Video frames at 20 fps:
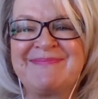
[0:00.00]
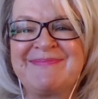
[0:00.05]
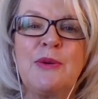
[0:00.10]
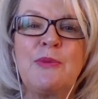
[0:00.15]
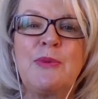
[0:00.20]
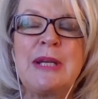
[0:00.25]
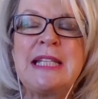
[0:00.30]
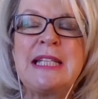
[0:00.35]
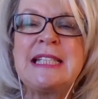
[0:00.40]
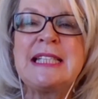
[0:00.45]

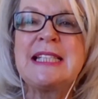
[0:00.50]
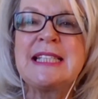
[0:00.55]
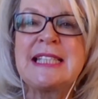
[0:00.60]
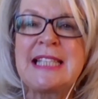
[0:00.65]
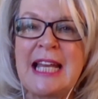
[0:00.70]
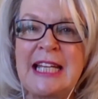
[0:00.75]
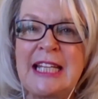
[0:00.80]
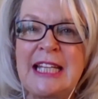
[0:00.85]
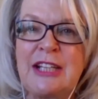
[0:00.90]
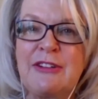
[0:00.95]
When
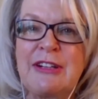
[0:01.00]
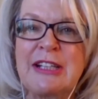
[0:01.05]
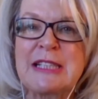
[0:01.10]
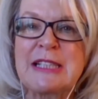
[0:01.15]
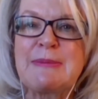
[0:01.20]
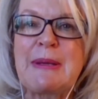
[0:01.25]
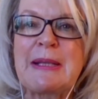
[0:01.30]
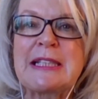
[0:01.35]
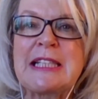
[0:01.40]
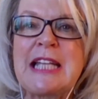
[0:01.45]
setting your
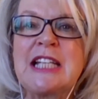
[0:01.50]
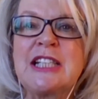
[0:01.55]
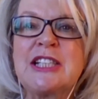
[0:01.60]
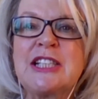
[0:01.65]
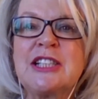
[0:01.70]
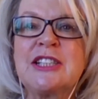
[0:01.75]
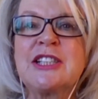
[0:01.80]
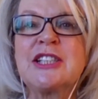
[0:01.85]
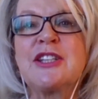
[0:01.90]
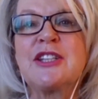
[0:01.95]

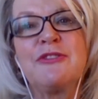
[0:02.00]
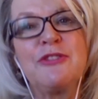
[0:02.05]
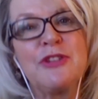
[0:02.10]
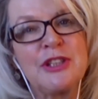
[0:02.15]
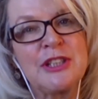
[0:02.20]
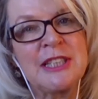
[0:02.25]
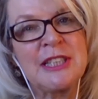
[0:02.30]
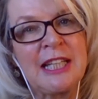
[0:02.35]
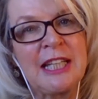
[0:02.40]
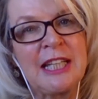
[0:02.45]
expectations, the
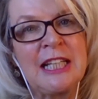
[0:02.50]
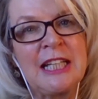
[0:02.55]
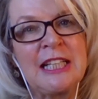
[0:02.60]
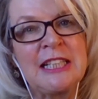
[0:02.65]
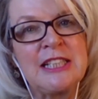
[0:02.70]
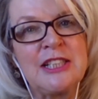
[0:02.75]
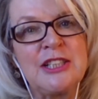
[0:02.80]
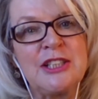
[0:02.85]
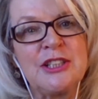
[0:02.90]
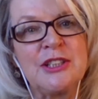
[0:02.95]
first thing you need
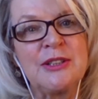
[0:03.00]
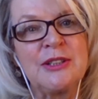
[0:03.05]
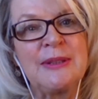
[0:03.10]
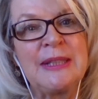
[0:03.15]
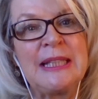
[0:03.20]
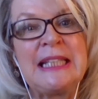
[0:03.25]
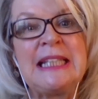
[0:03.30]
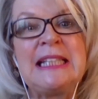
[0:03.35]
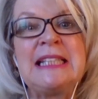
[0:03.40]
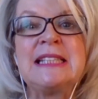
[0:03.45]
to do
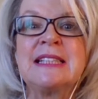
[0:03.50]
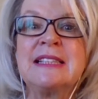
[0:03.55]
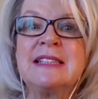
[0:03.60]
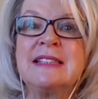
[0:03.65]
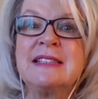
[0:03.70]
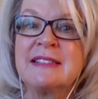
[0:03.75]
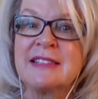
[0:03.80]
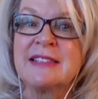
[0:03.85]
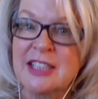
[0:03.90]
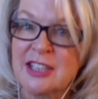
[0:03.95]
is
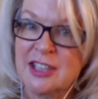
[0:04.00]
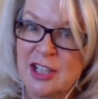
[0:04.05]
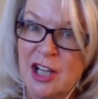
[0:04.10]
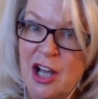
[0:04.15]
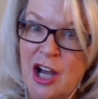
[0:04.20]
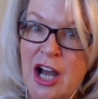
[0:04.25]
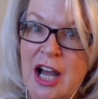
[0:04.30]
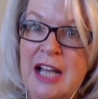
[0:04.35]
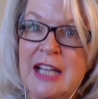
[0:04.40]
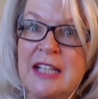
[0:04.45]

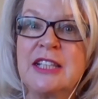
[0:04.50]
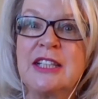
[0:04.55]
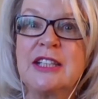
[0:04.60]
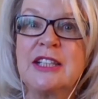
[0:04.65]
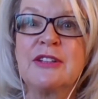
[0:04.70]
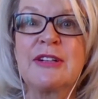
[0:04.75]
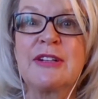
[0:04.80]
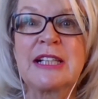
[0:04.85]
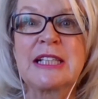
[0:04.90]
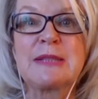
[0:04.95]
decide
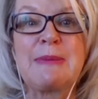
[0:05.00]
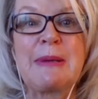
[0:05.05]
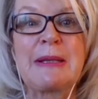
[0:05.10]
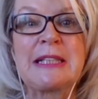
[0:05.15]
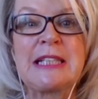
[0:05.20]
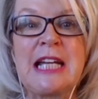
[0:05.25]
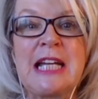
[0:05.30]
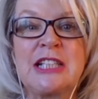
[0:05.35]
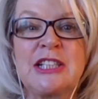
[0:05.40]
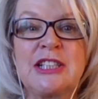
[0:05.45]
your
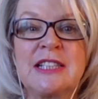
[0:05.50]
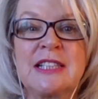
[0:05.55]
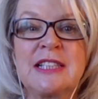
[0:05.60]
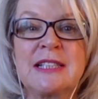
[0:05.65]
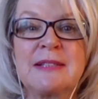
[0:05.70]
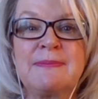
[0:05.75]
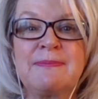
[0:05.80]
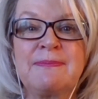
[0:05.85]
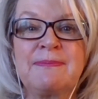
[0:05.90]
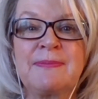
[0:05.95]

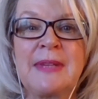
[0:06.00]
expectations.